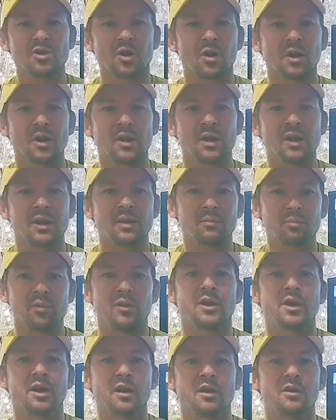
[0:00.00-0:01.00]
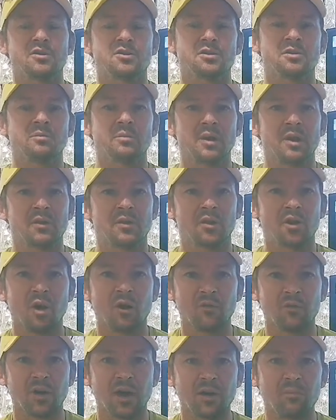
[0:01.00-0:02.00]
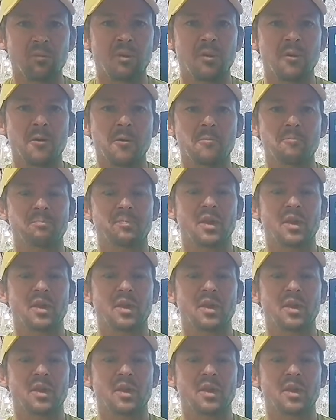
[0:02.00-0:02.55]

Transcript: solidly and pretty close to the middle of the golf club.